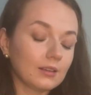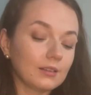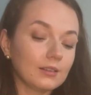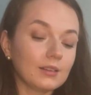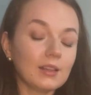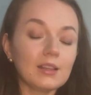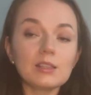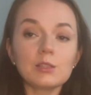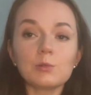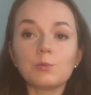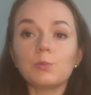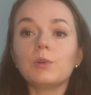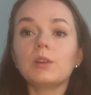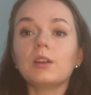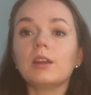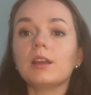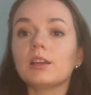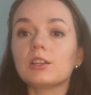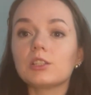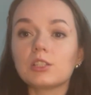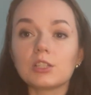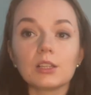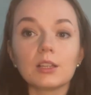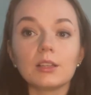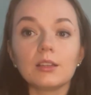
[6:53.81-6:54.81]
That's what I
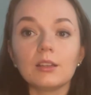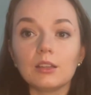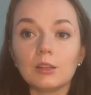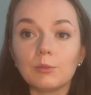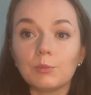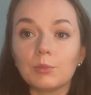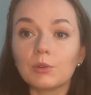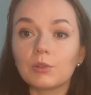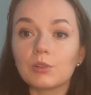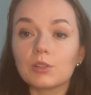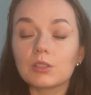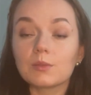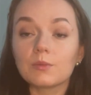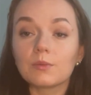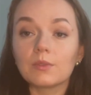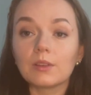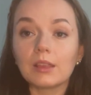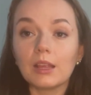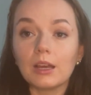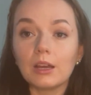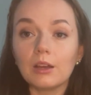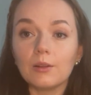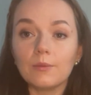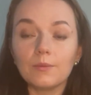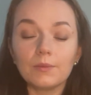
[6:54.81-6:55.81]
actually need, because
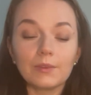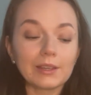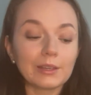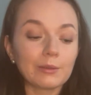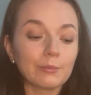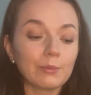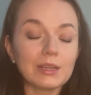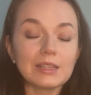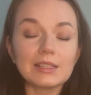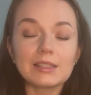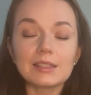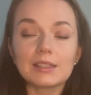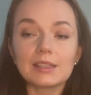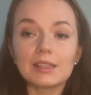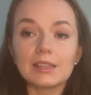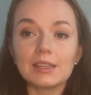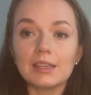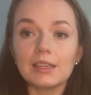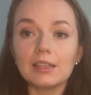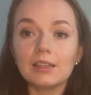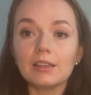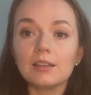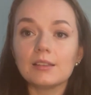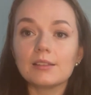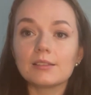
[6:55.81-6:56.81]
without, like, my
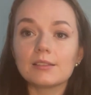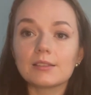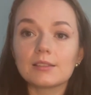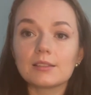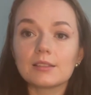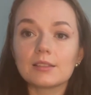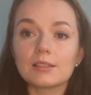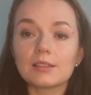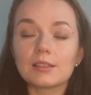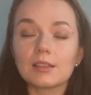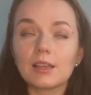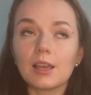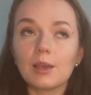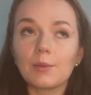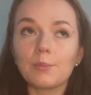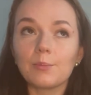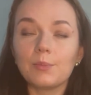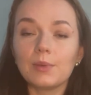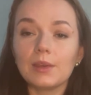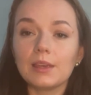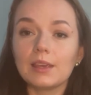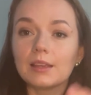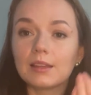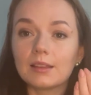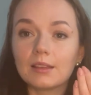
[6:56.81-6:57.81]
skin is
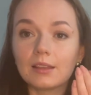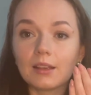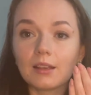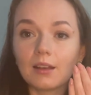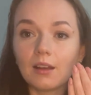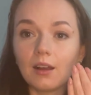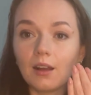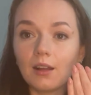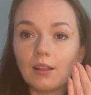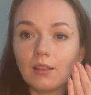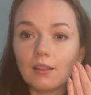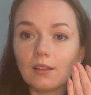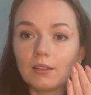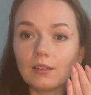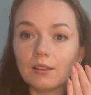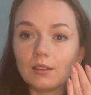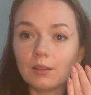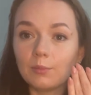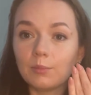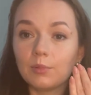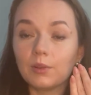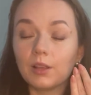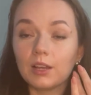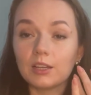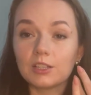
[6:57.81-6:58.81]
picking the color,
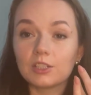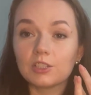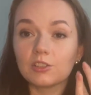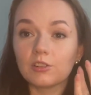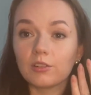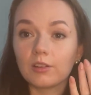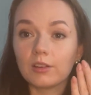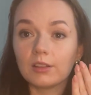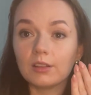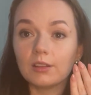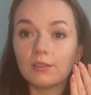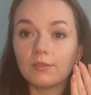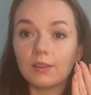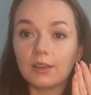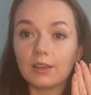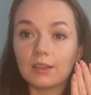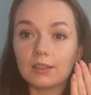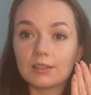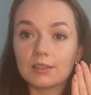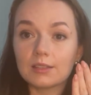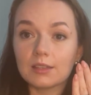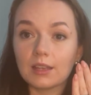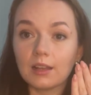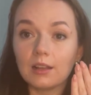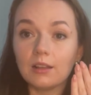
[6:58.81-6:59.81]
the blush right the way
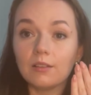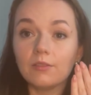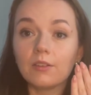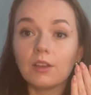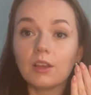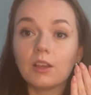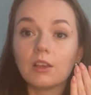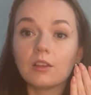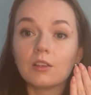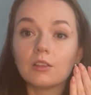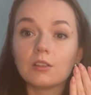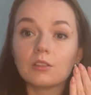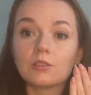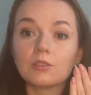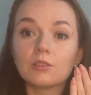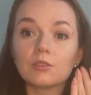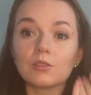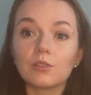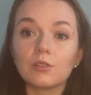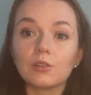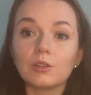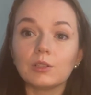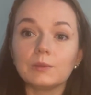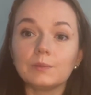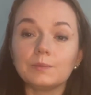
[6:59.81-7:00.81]
itself.
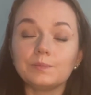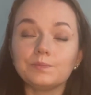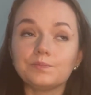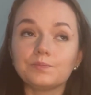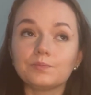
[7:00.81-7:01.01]
So